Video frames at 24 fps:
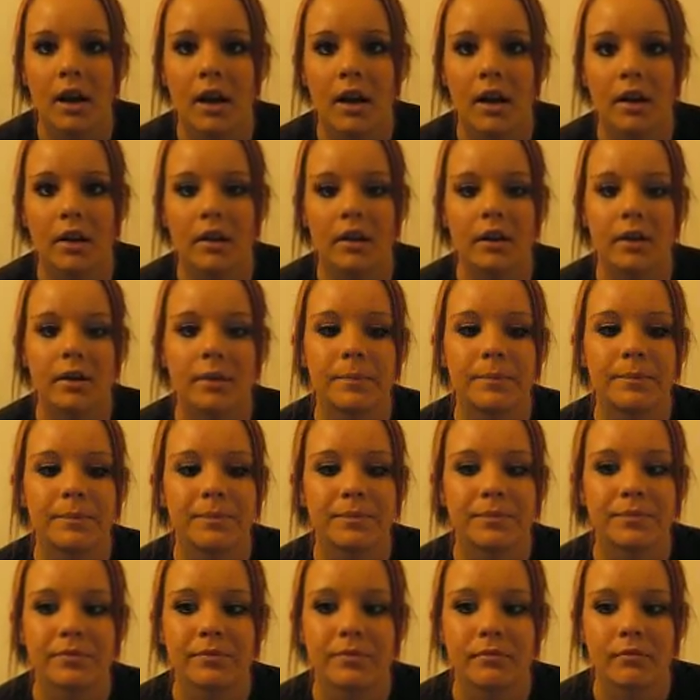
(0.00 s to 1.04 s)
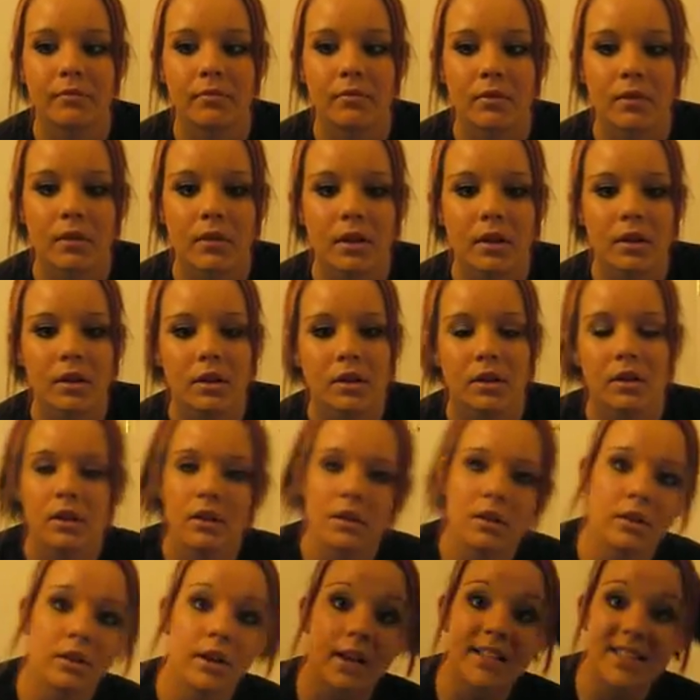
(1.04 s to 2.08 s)
And
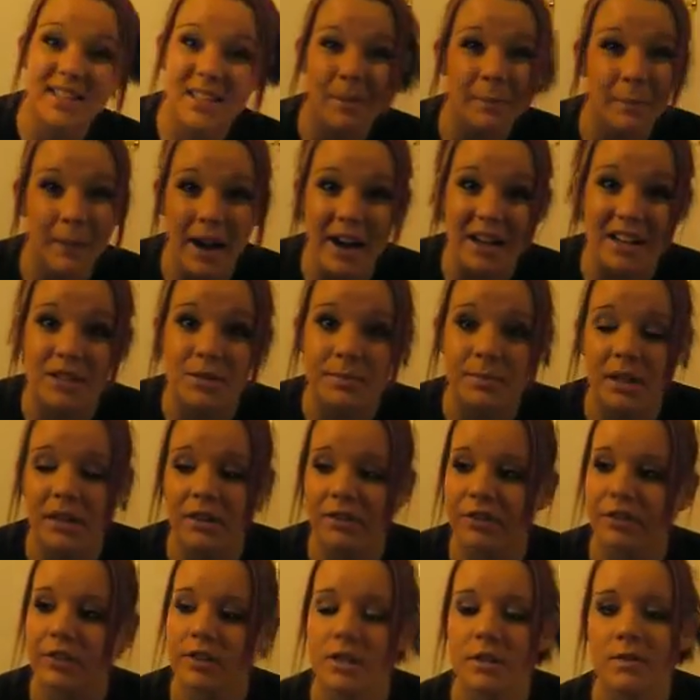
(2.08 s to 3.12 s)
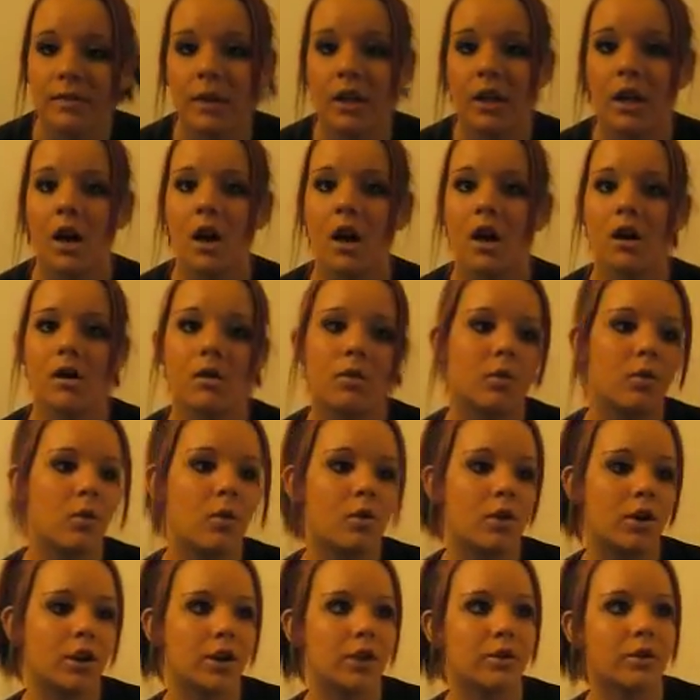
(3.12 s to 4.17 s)
you guys can bash me for this video,
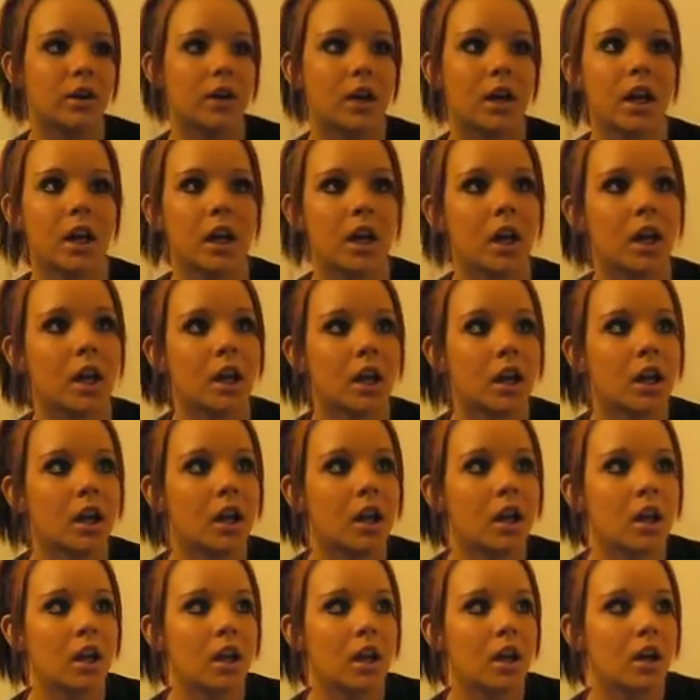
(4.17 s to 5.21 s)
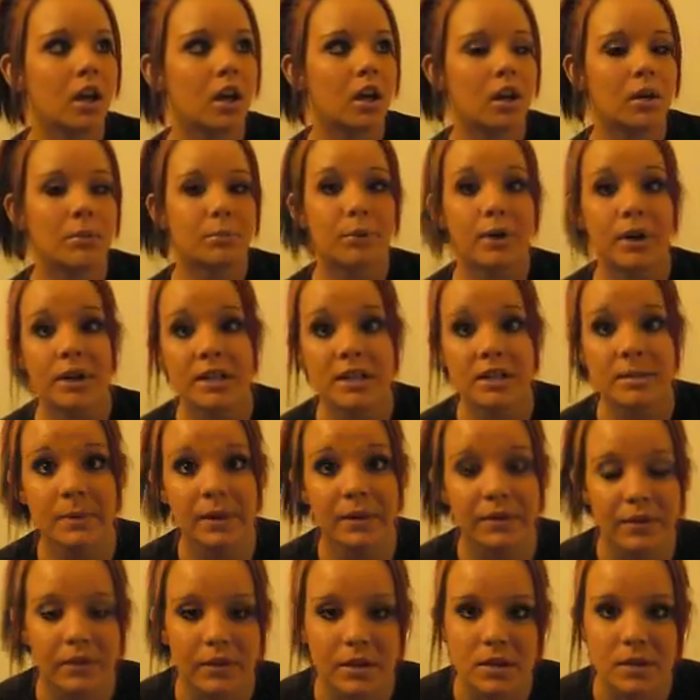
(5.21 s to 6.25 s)
or you can praise
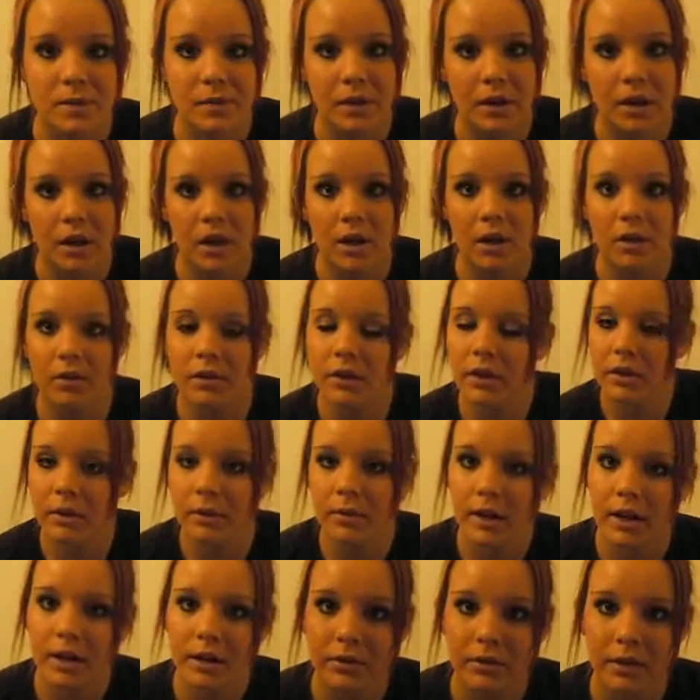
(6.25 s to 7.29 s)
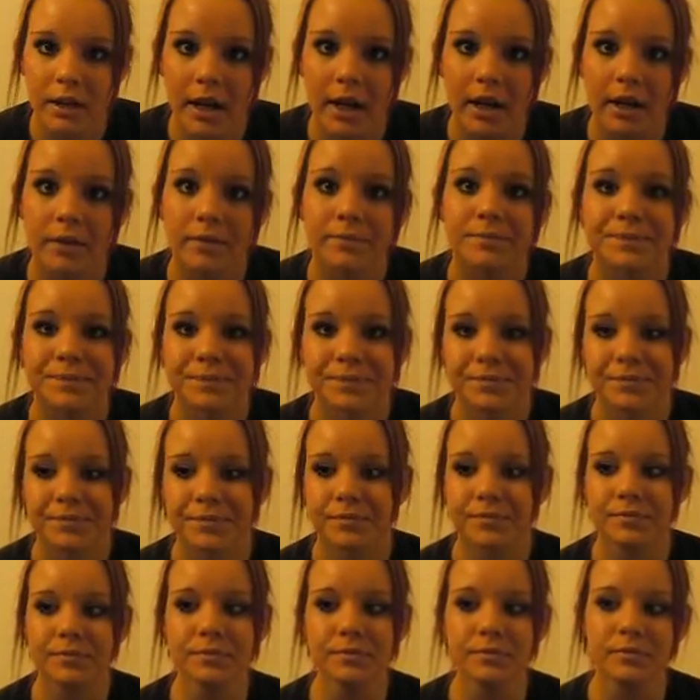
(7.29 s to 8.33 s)
me for this video. Either way, I don't care.
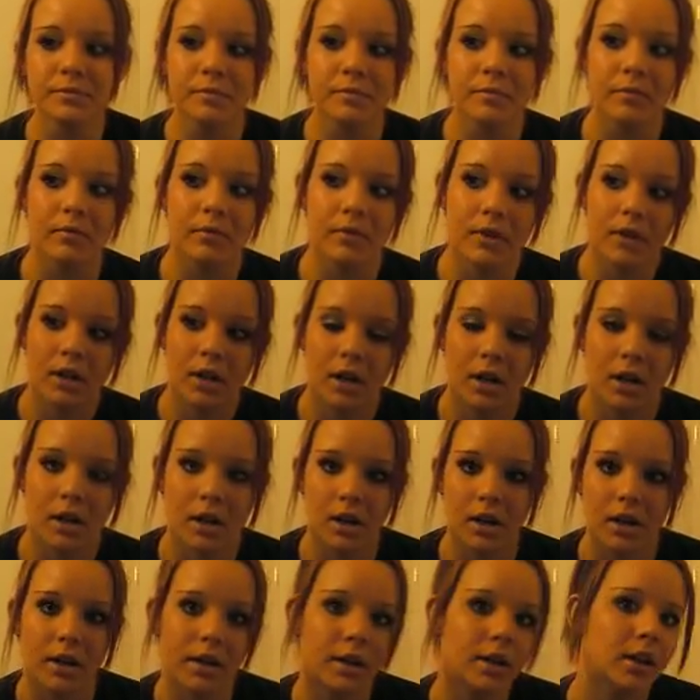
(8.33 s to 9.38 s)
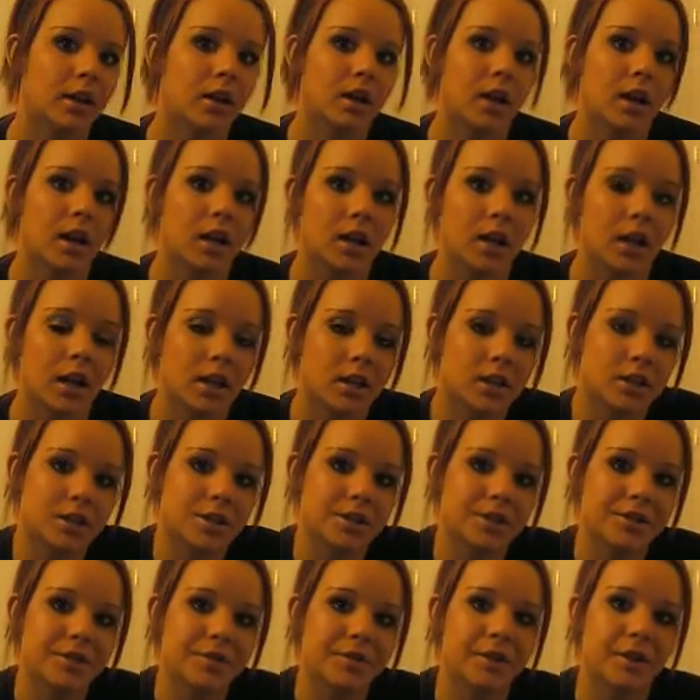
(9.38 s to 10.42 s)
I
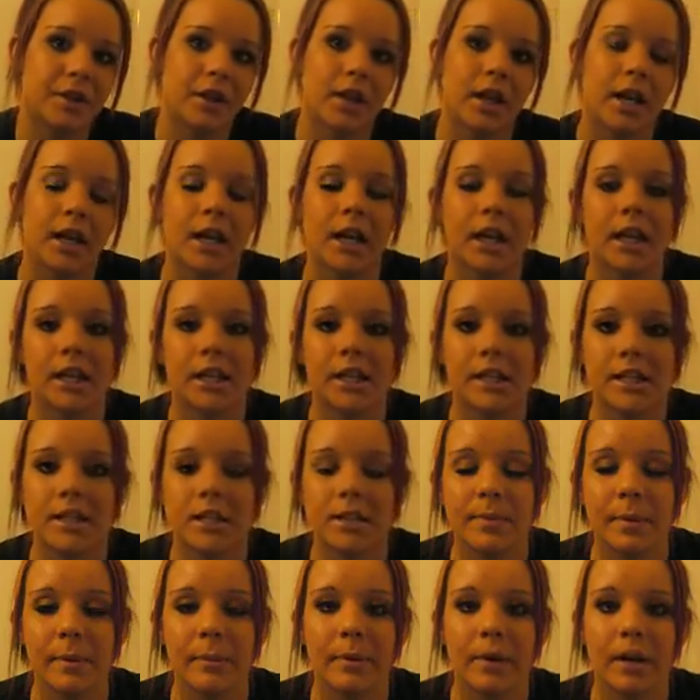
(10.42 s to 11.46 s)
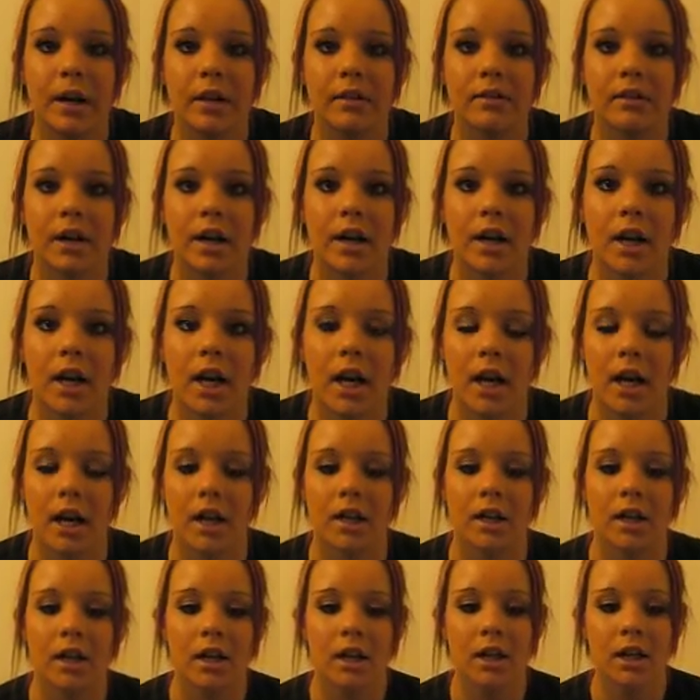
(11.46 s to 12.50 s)
just feel like it needs to be put out there,
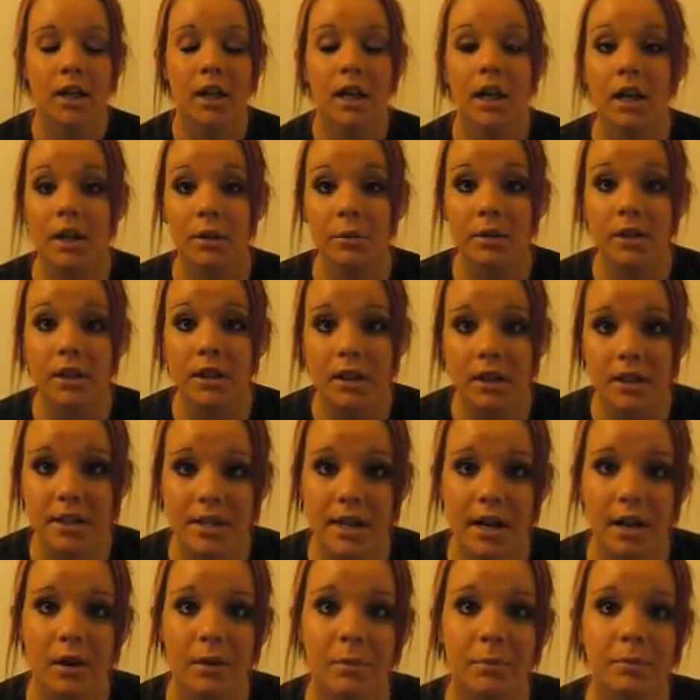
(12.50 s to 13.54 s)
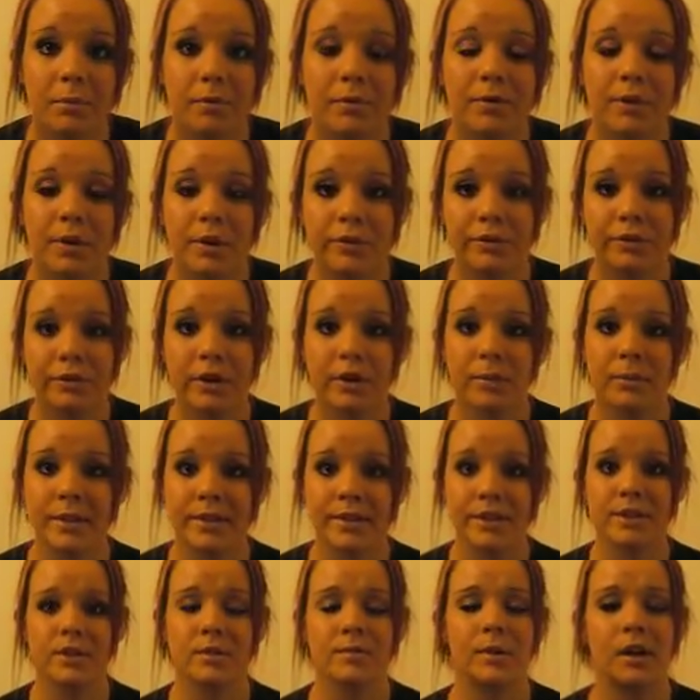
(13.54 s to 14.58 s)
and anyone that needs help, feel free to
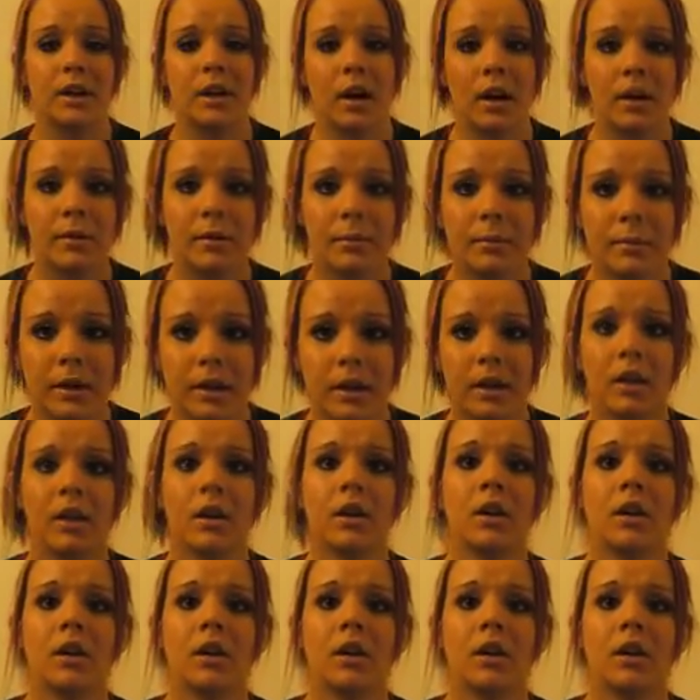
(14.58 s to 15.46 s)
message me, comment me